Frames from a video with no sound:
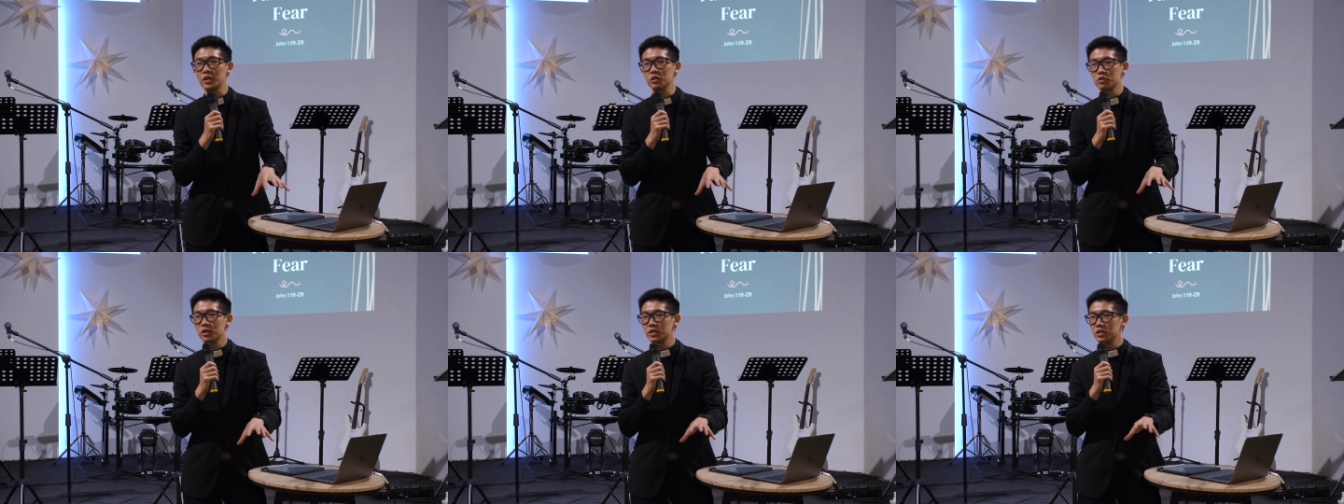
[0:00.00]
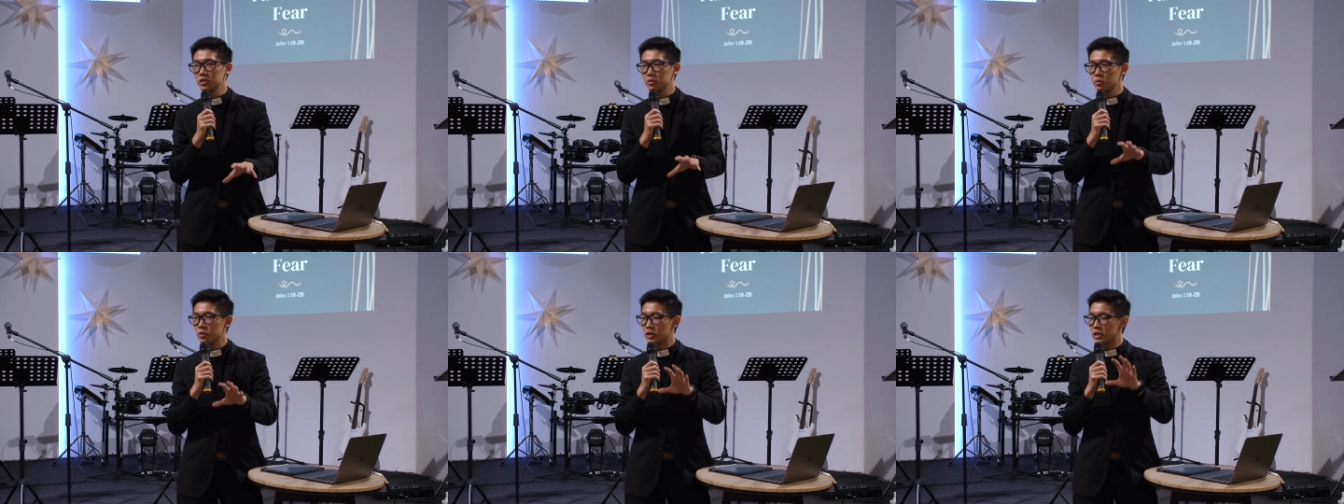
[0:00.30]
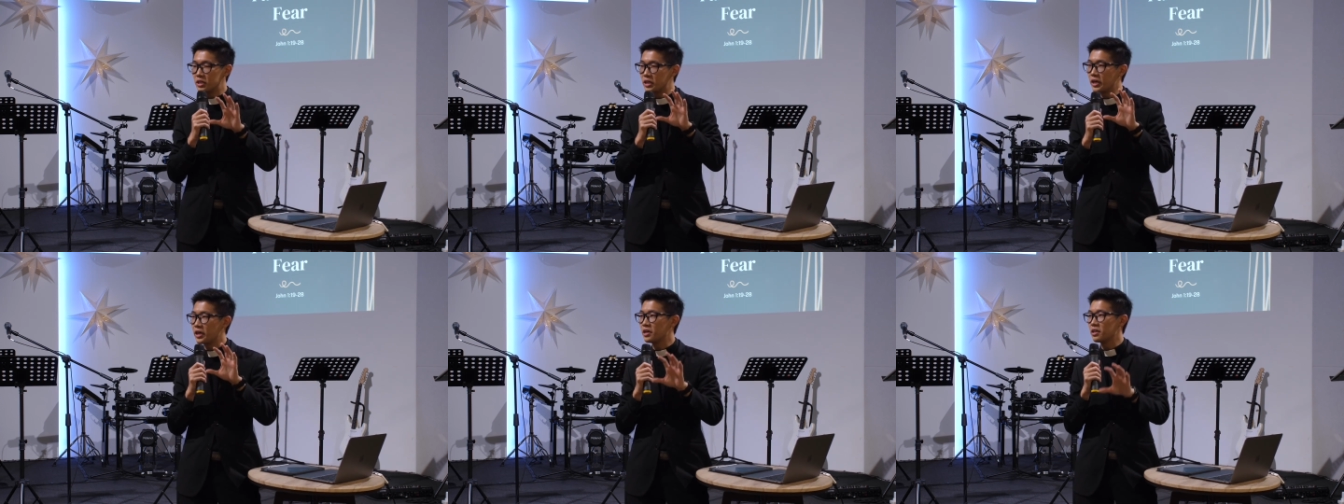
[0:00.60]
So I just
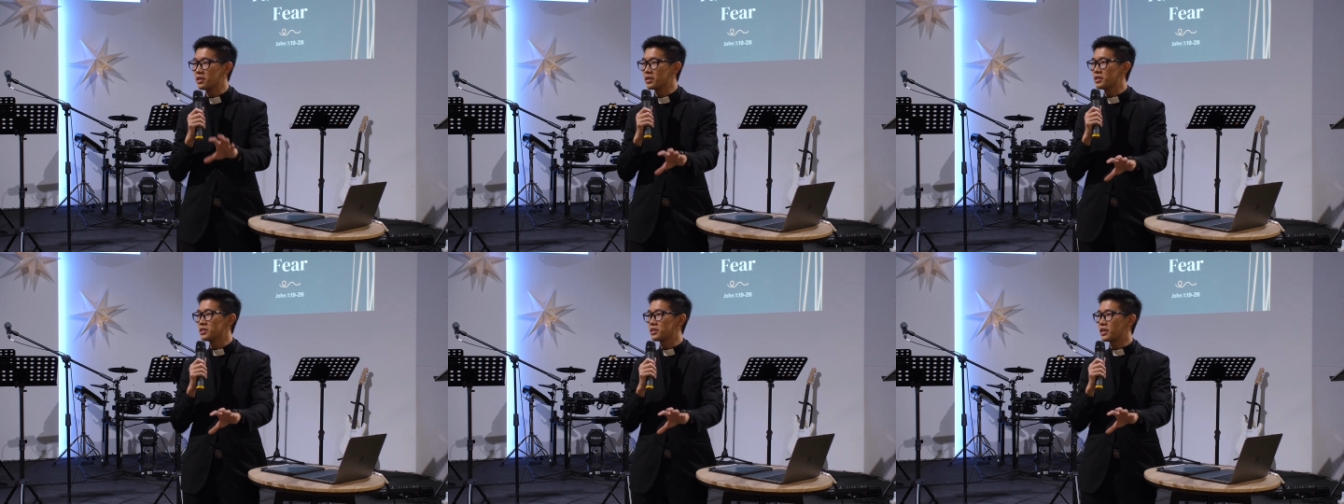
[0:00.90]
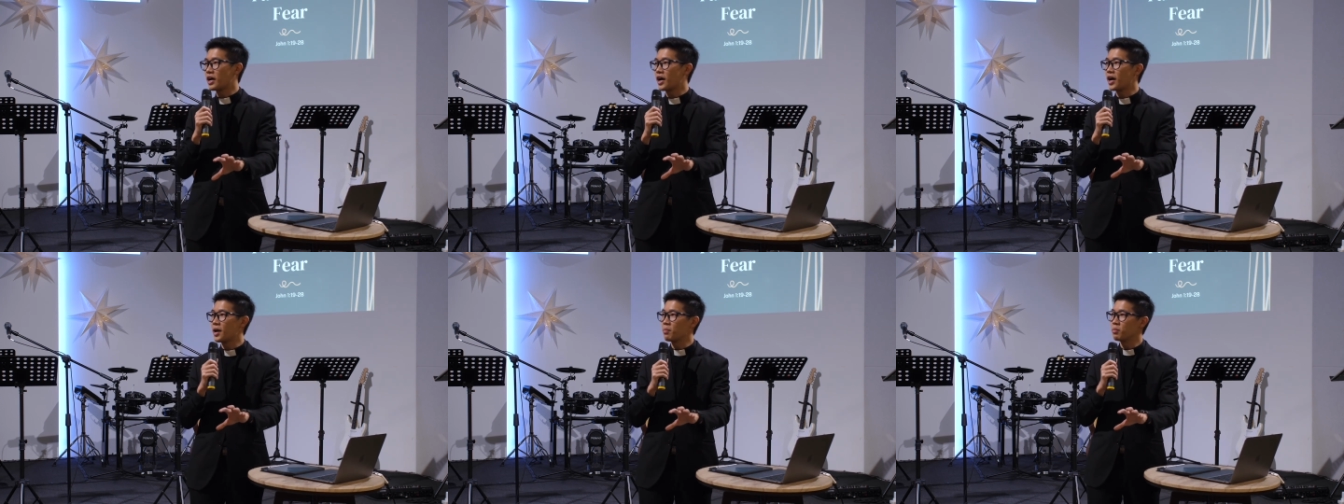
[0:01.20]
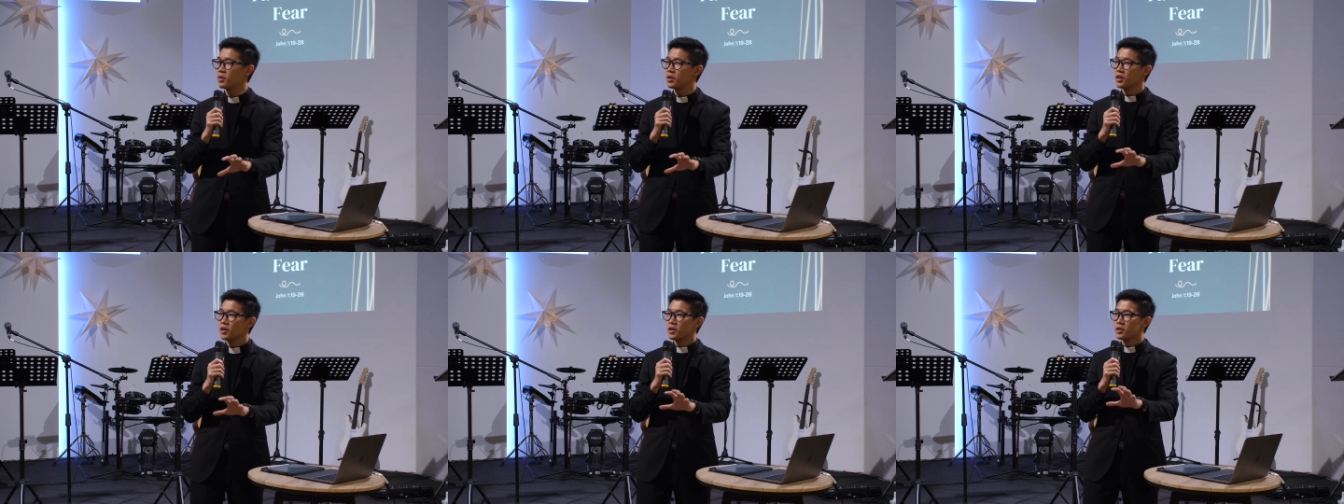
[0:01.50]
want to take this time
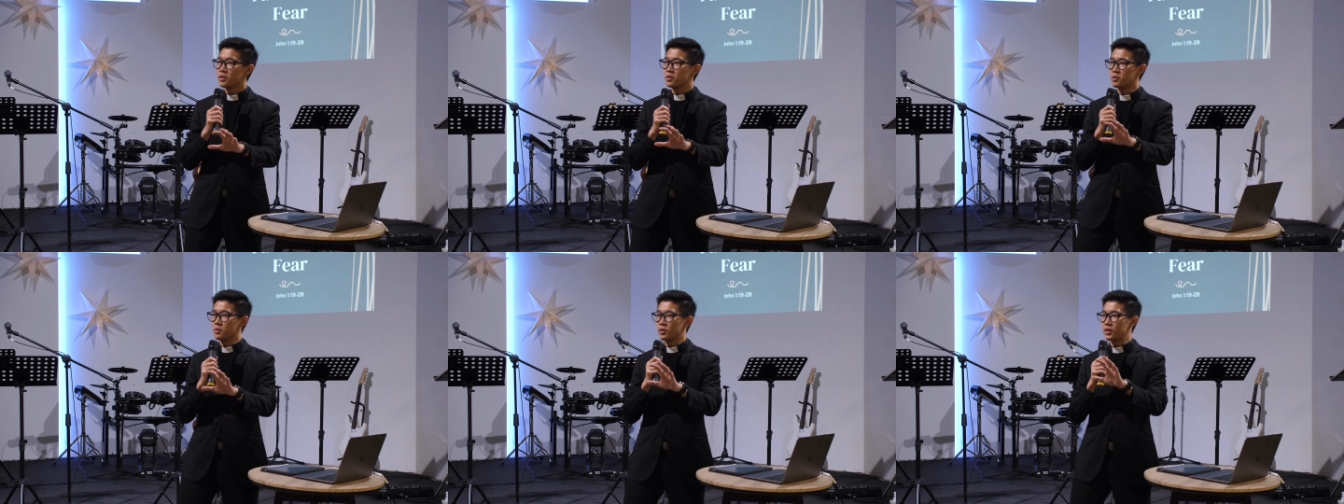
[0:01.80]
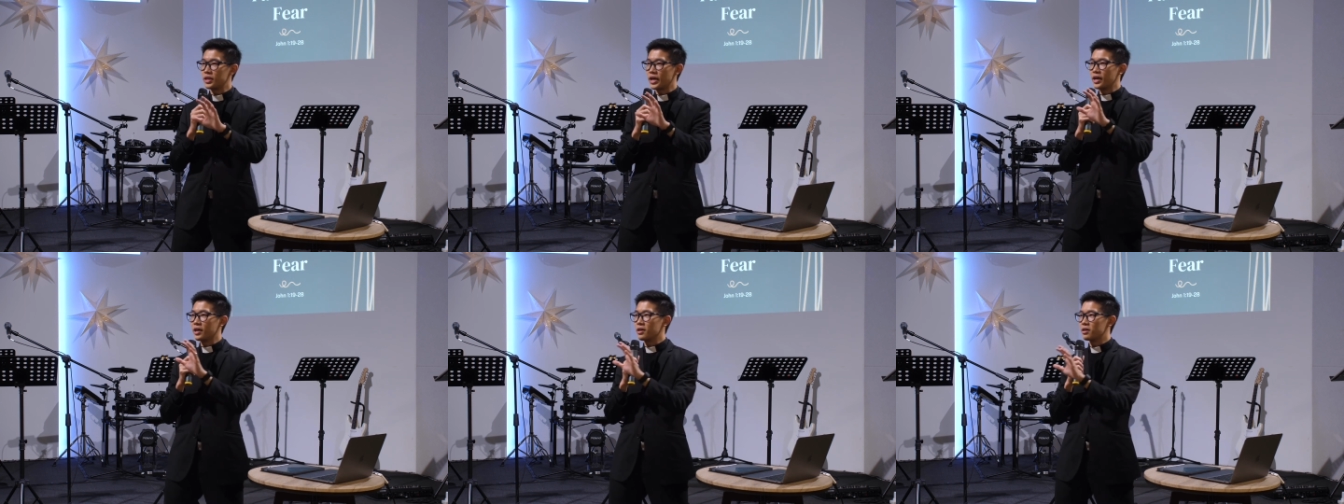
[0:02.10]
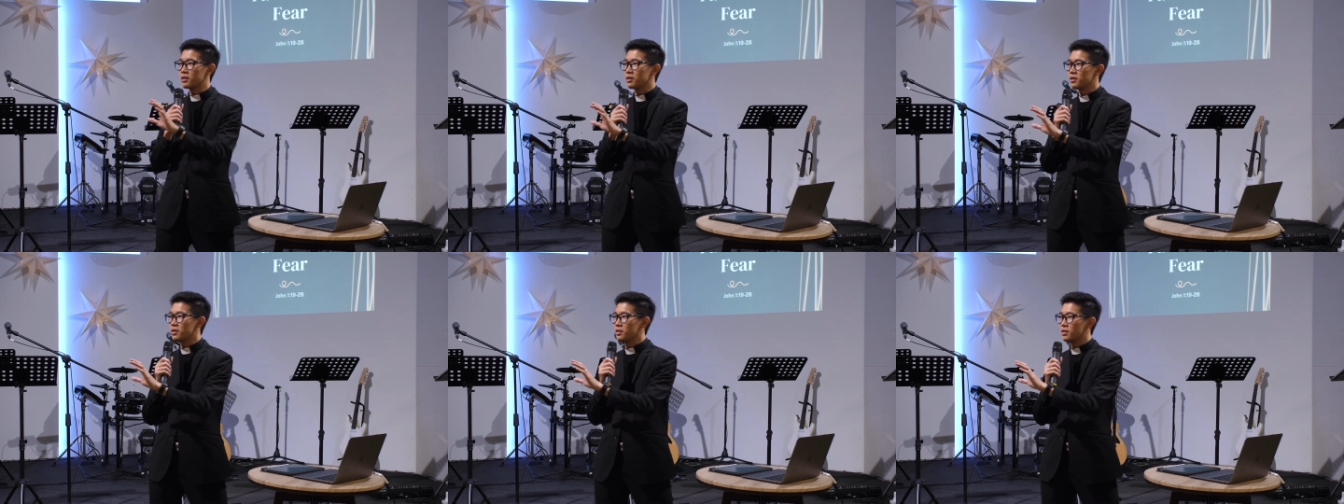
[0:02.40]
to
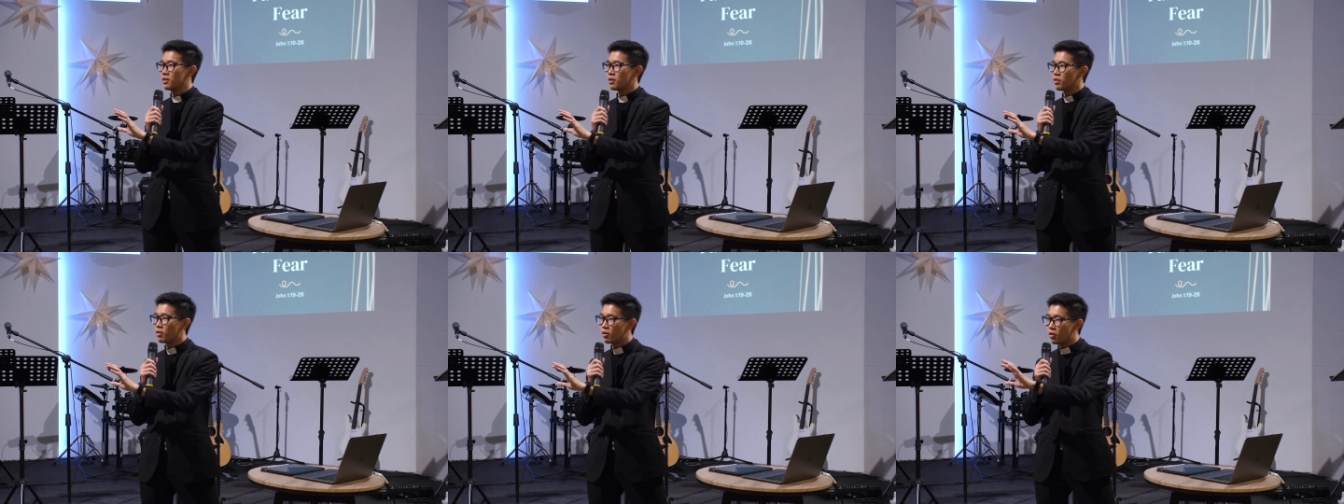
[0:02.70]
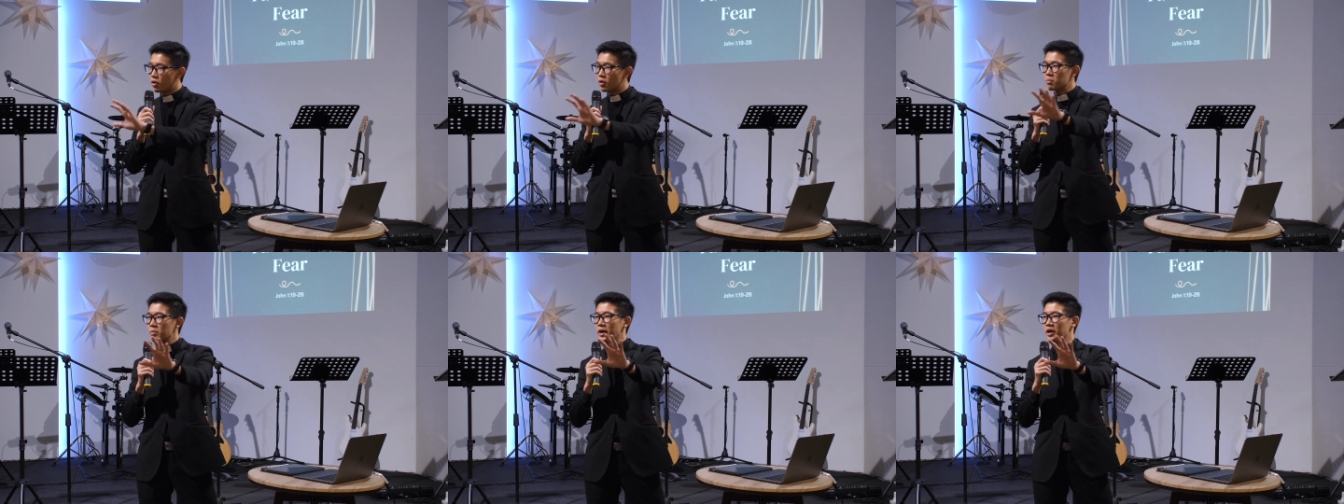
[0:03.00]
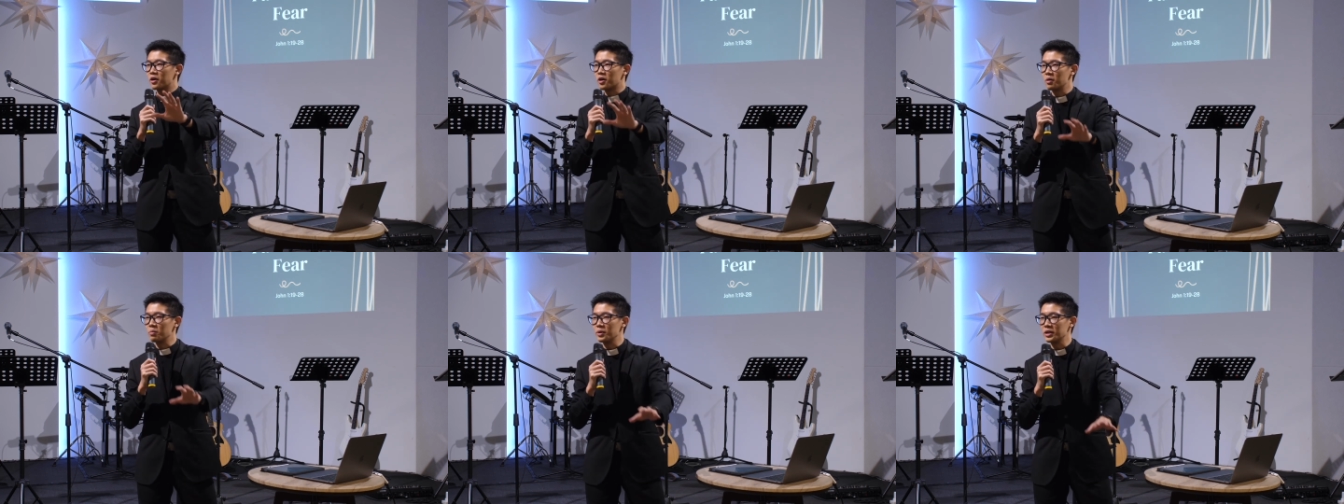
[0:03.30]
thank all my
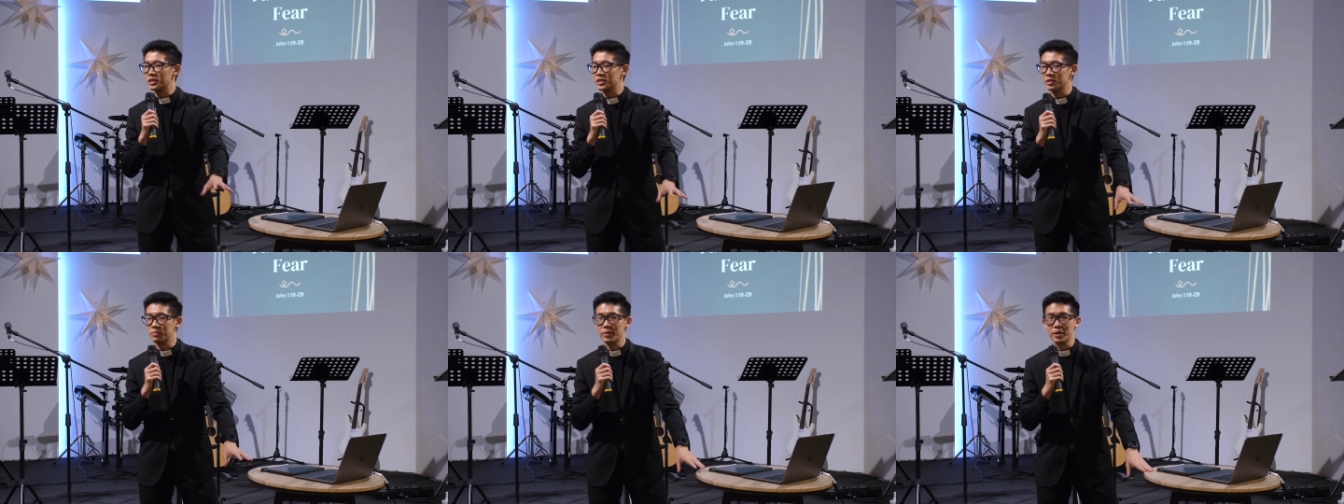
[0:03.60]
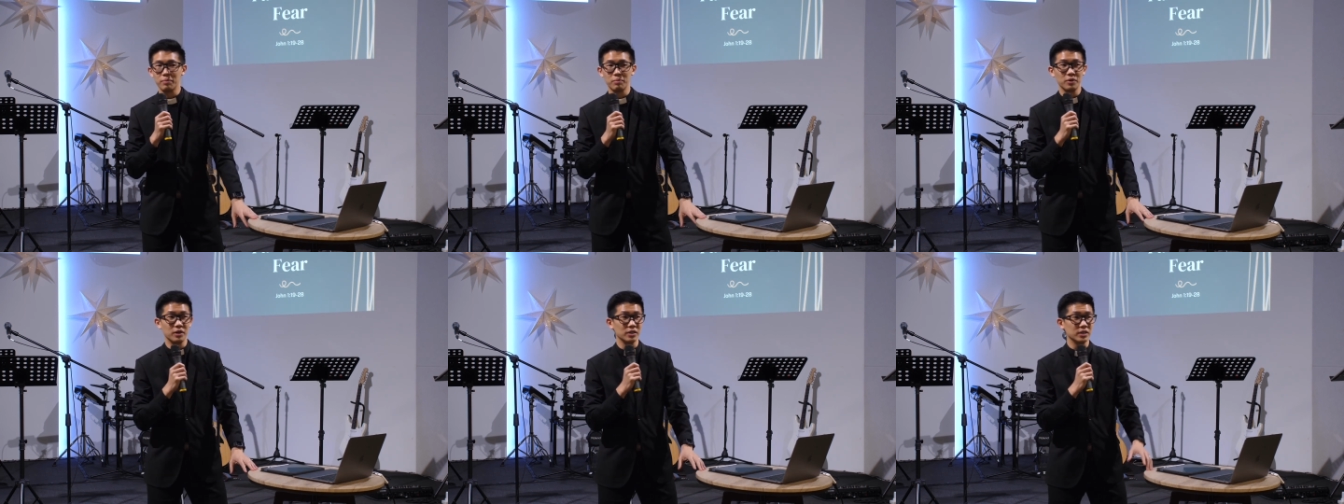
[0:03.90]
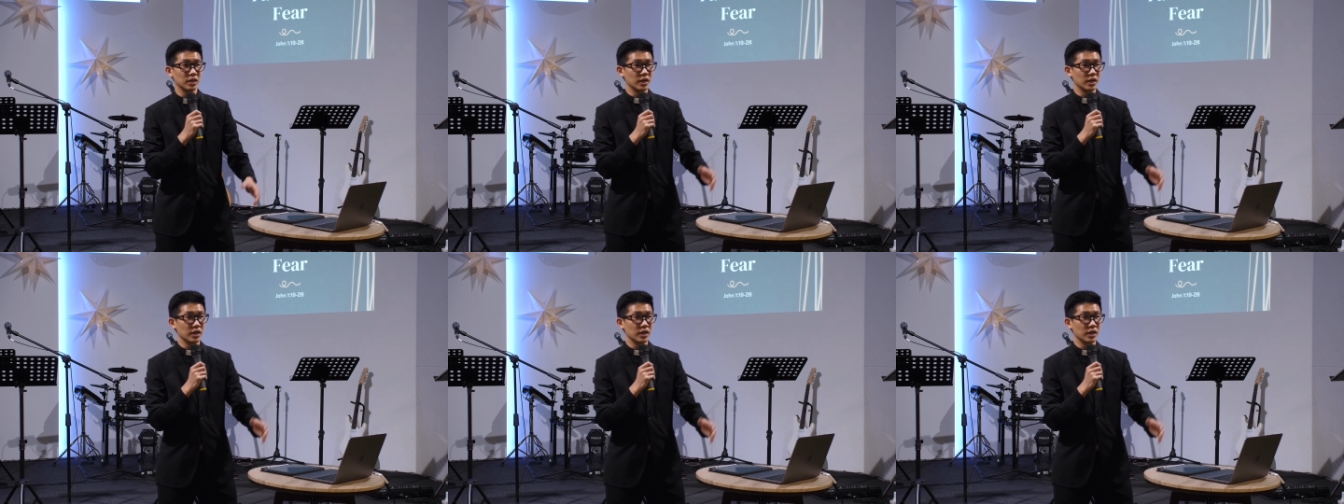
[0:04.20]
committee members.